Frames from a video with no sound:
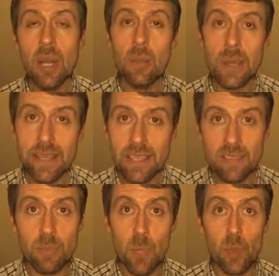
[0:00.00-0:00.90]
please
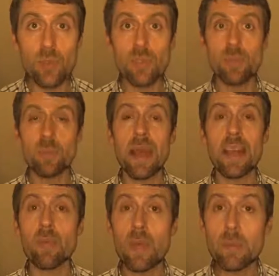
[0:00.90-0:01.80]
browse on my
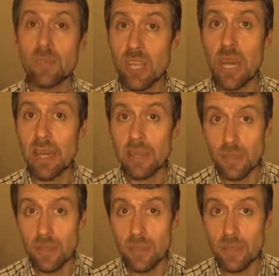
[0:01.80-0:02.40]
website